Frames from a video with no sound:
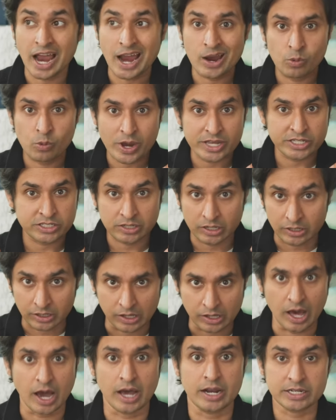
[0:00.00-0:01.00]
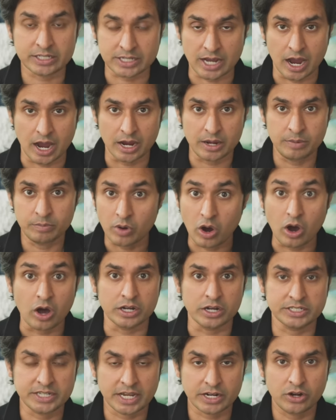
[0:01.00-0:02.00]
I waste a lot of time on
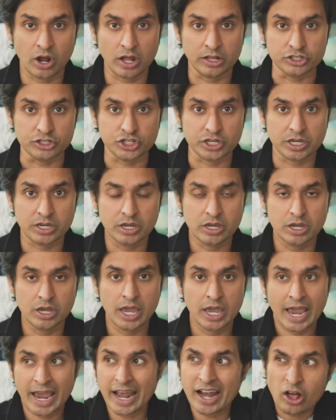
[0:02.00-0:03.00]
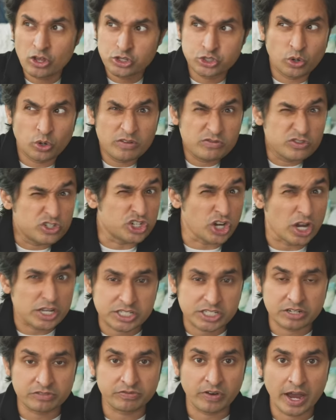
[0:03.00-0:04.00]
technology. And I'll sort of
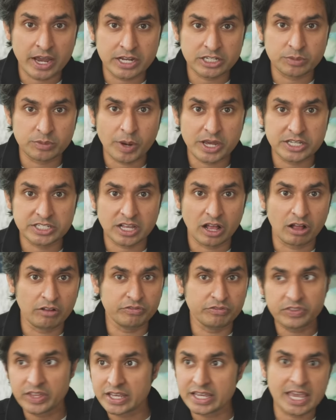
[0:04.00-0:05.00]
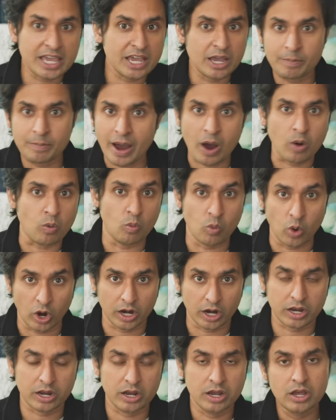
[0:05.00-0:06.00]
justify it to myself thinking about
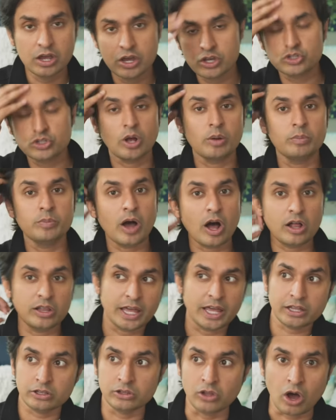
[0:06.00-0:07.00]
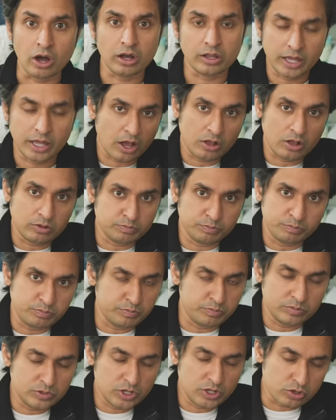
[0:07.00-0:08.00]
work. So I'll, I'll like lo- like I'll
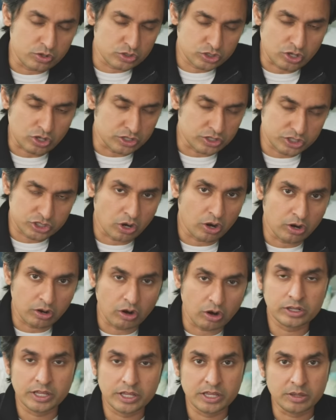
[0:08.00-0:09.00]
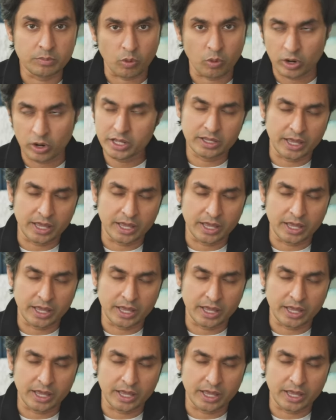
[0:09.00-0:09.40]
you know I'll start early in the morning.